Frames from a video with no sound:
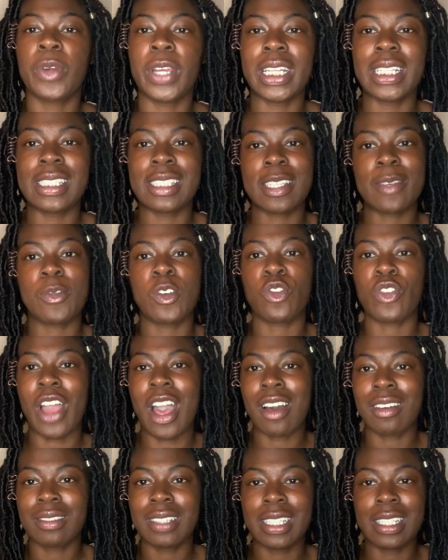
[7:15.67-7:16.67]
some
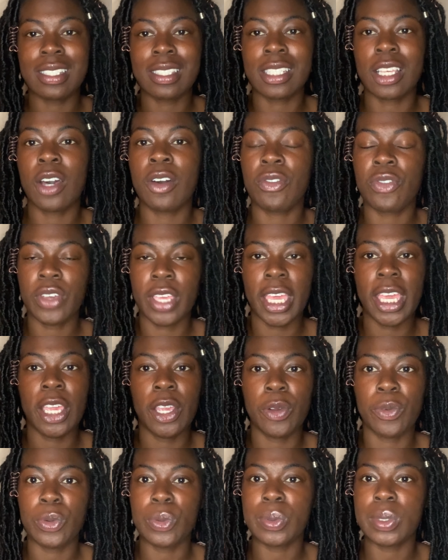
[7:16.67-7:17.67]
grounding self-care
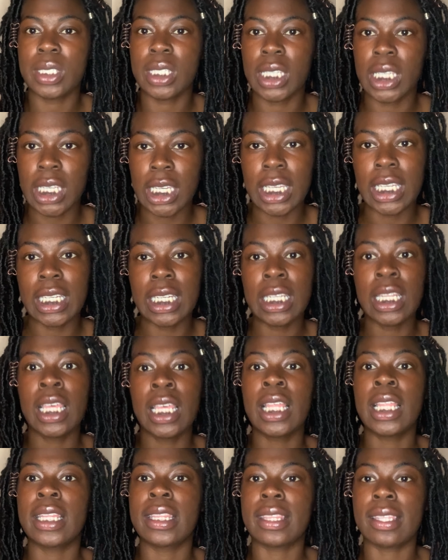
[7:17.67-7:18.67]
routine
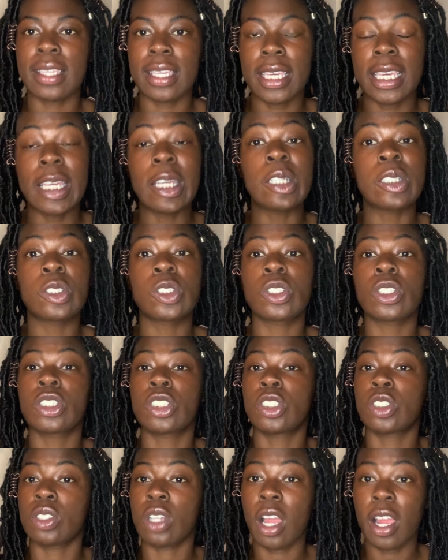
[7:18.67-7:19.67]
things.
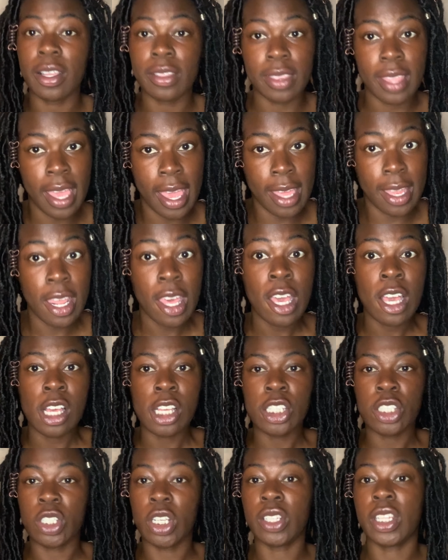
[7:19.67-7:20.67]
Start that
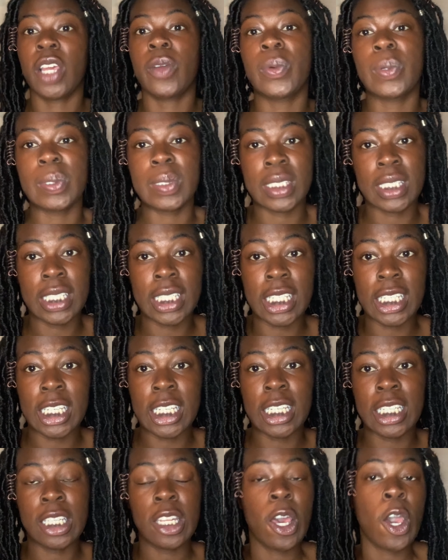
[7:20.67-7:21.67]

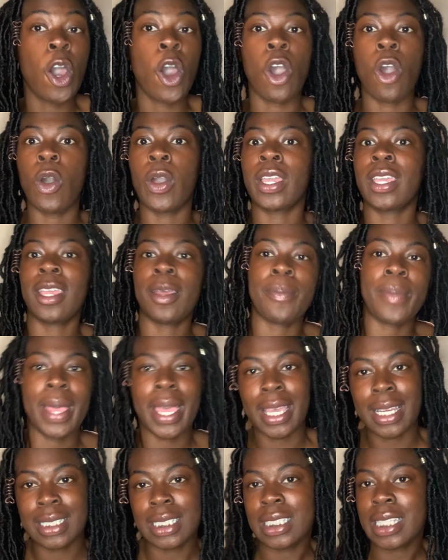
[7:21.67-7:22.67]
routine or get back
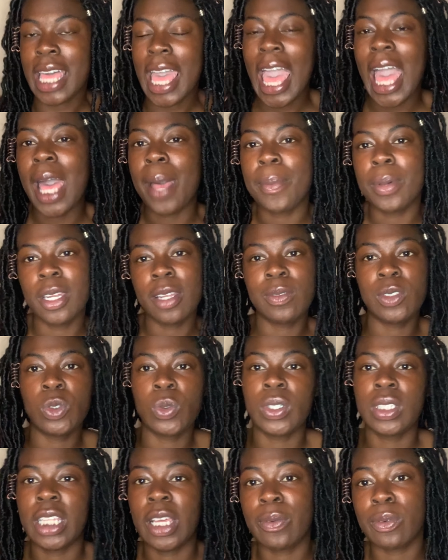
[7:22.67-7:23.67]
into the habit of doing
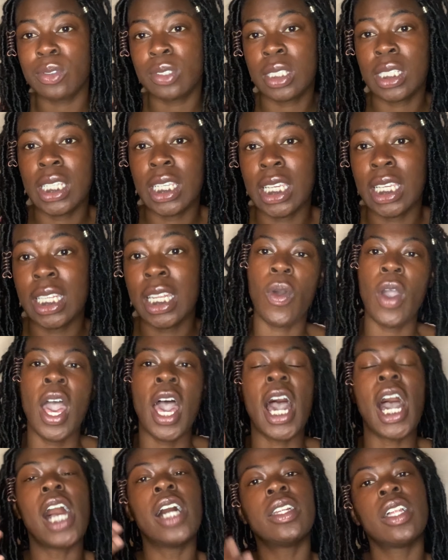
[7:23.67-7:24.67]
that routine.
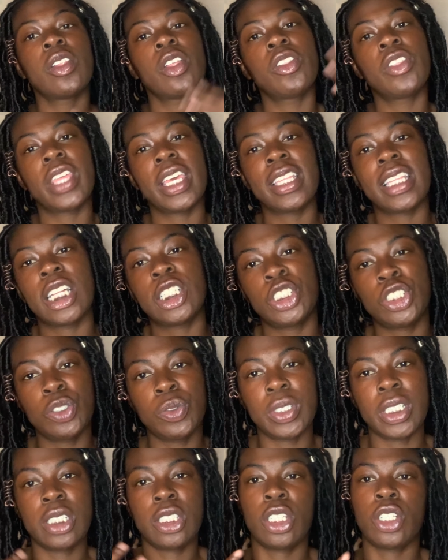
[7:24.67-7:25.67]
Another thing that you
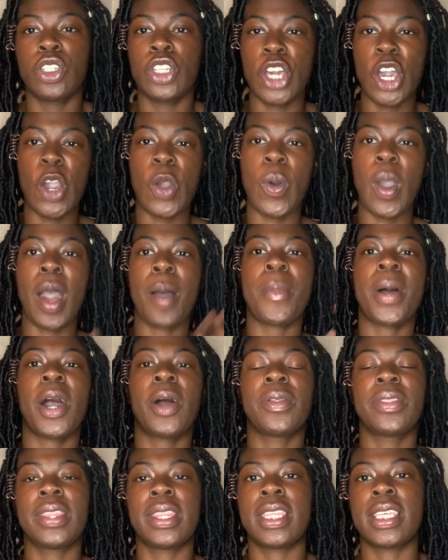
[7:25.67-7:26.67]
need to know
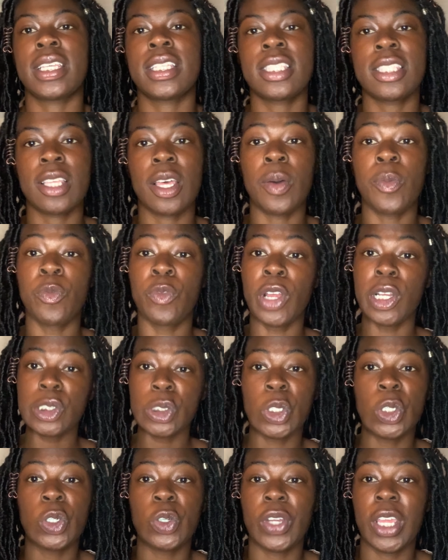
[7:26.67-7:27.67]
about this
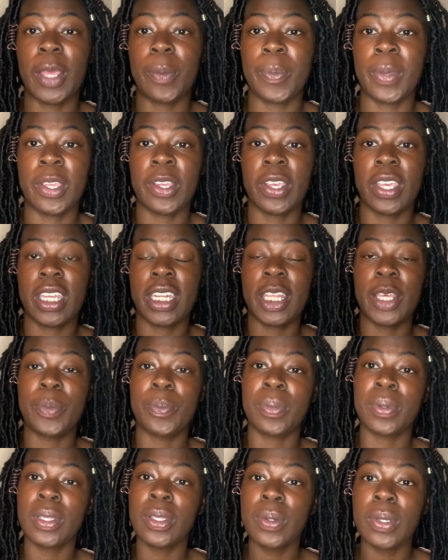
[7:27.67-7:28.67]
retrograde period in
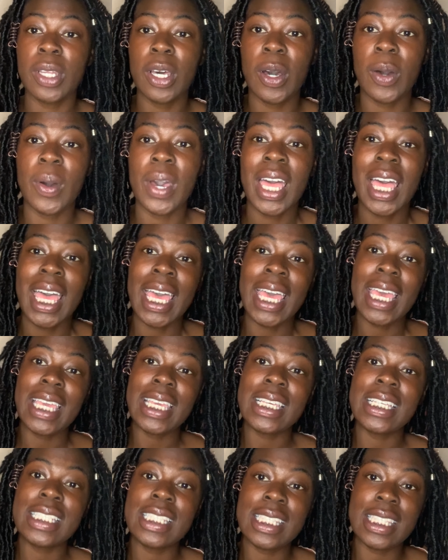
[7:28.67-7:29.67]
Pluto
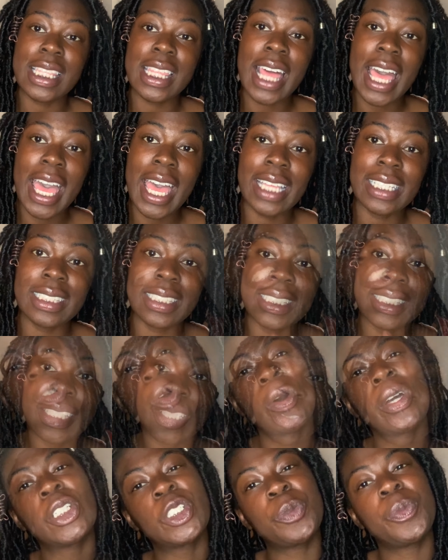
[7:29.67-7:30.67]
is that it's
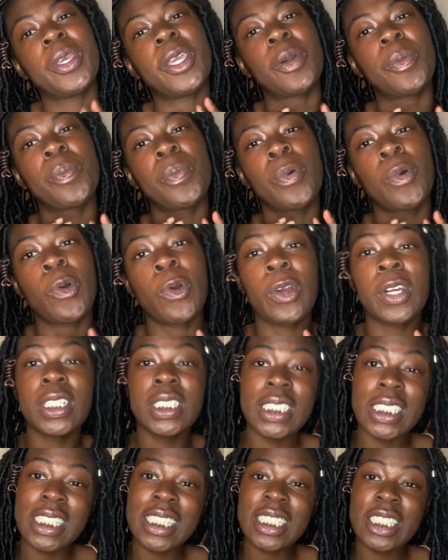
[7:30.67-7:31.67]
going to be
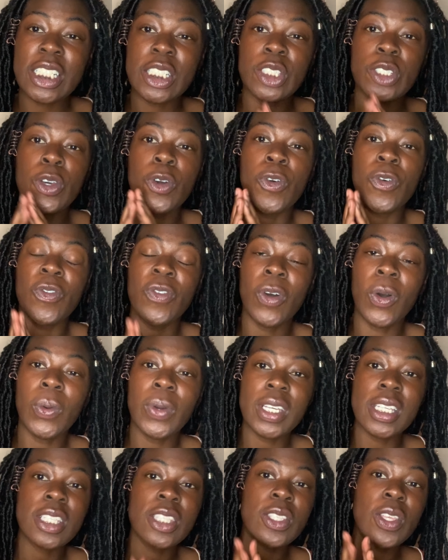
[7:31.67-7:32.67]
important to
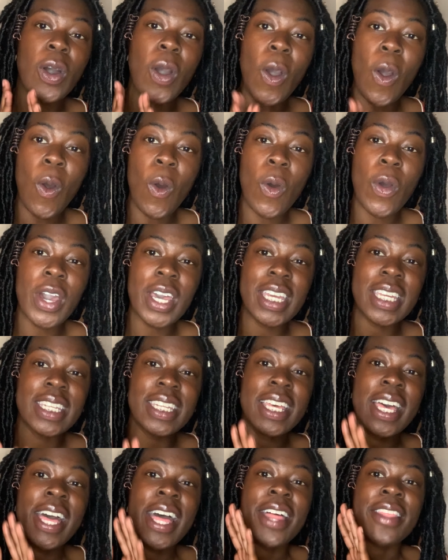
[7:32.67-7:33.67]
focus on
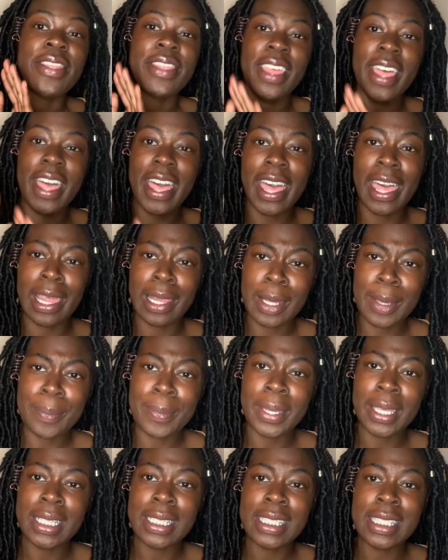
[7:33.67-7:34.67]
the
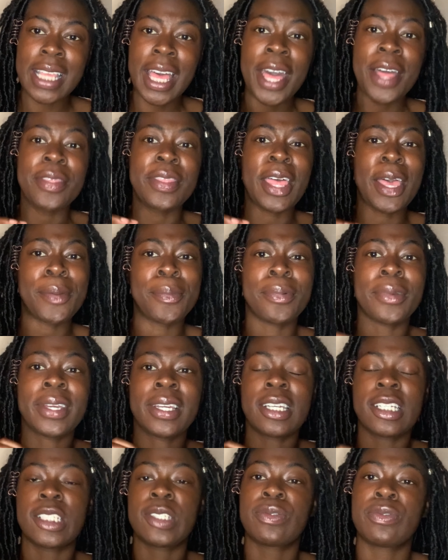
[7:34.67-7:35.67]
elements that bring
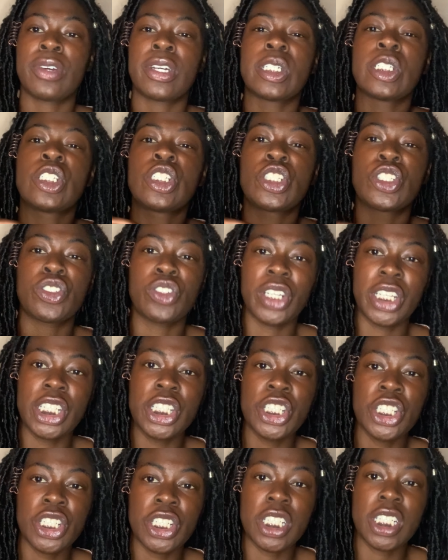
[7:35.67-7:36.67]
us
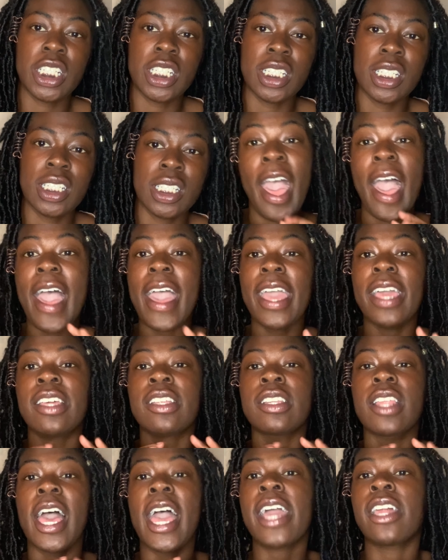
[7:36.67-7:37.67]
frustration and
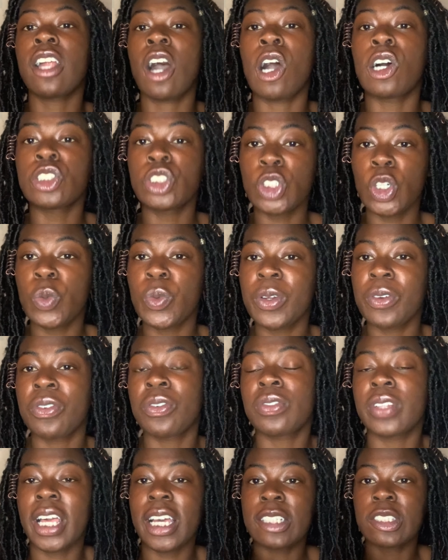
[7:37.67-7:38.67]
also
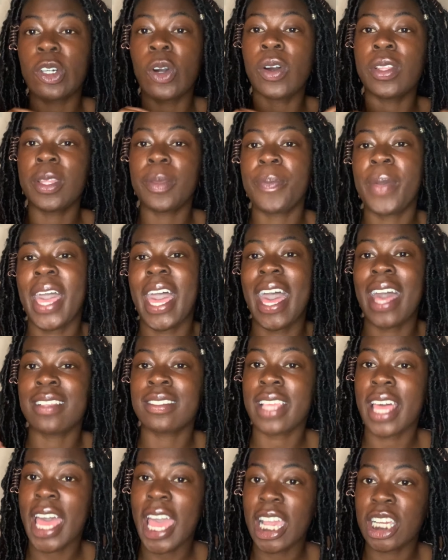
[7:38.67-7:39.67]
reflect on the past
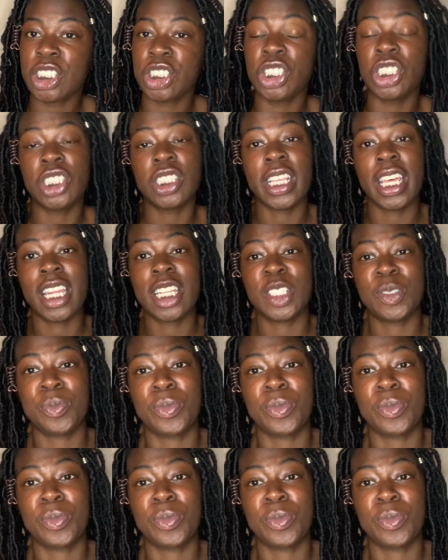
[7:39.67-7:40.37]
action that